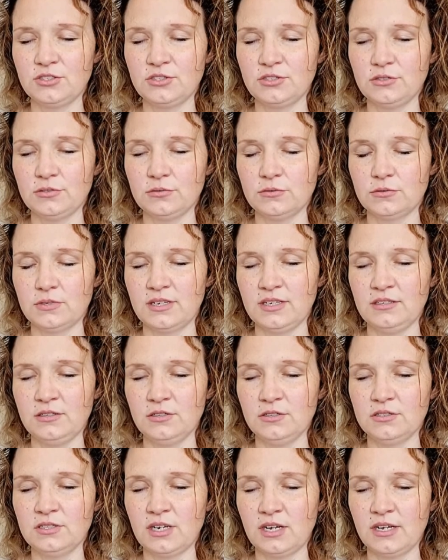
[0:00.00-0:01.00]
you and
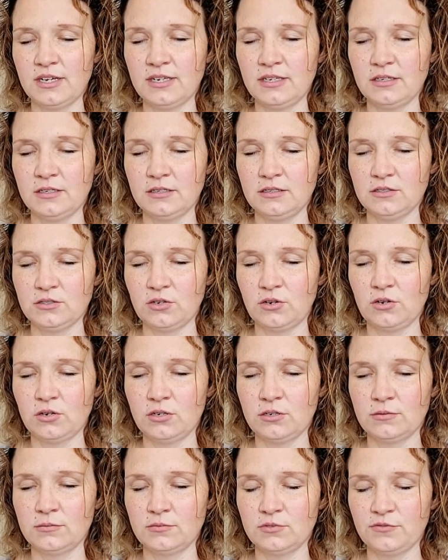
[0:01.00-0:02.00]
you're dying in its
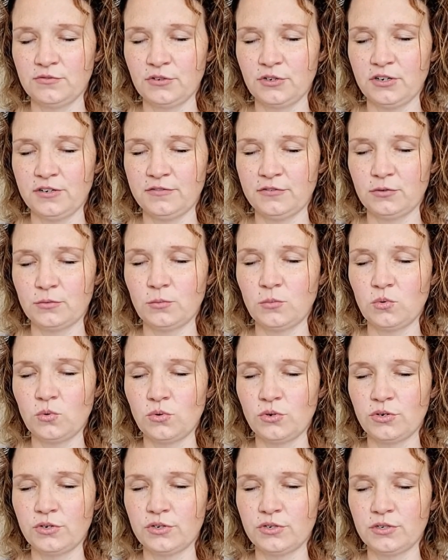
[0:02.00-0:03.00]
arms
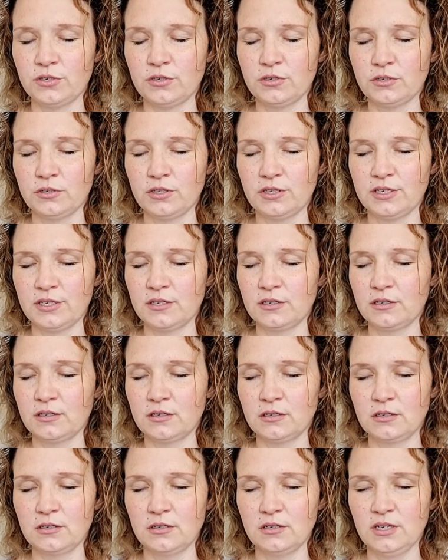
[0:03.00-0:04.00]
forevermore, like,
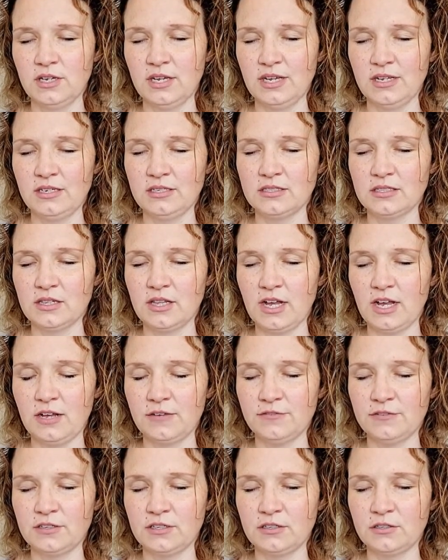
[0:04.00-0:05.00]
and it's
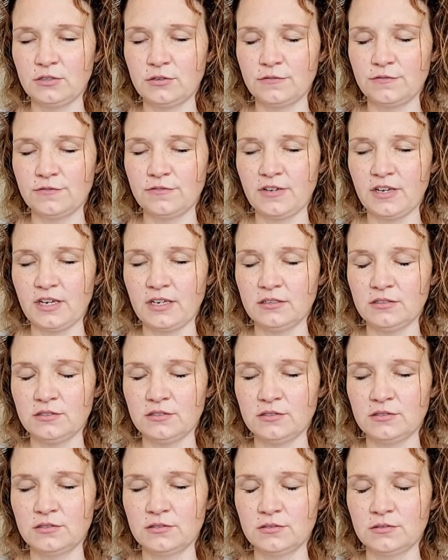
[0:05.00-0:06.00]
laughing in your face.